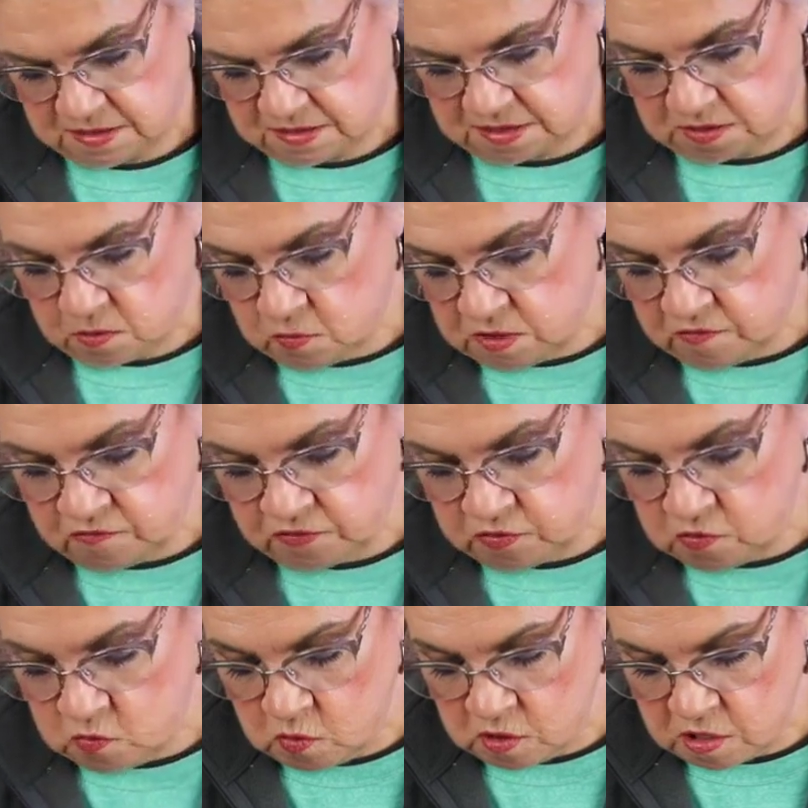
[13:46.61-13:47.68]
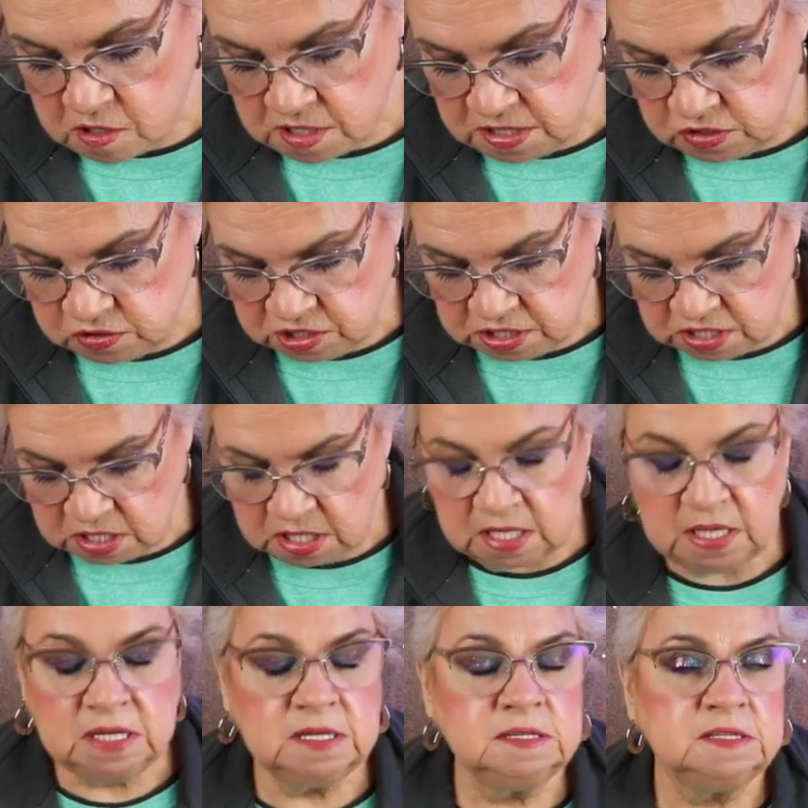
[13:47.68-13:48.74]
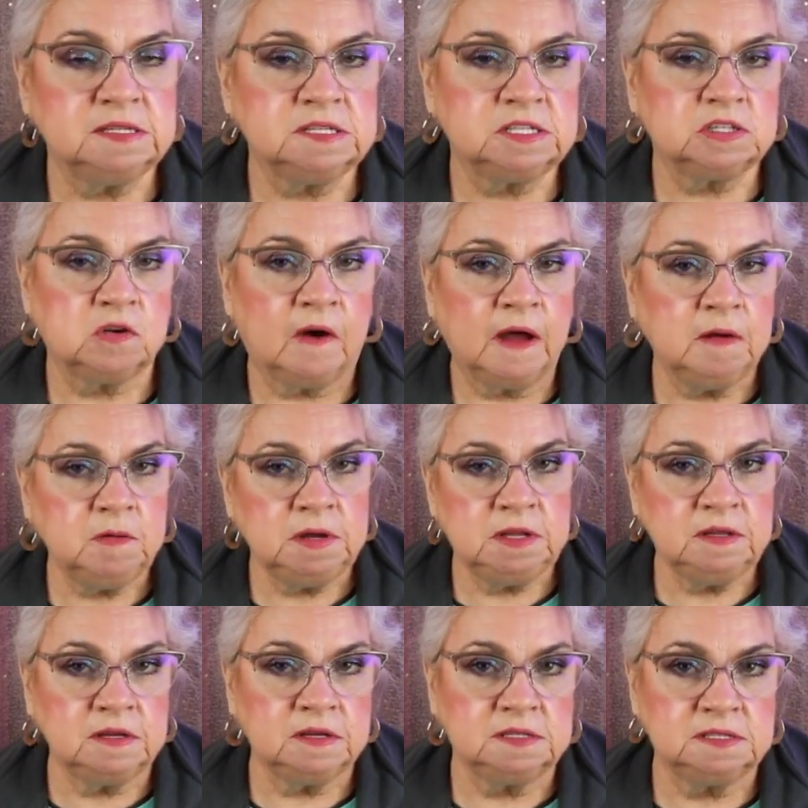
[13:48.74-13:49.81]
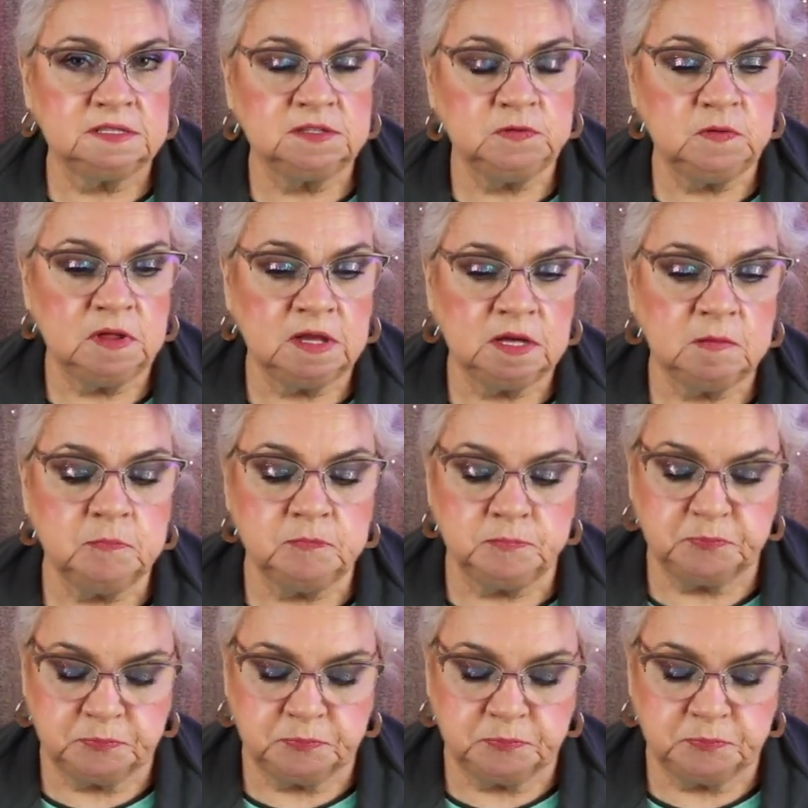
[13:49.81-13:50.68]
So if you are interested in subscribing to them,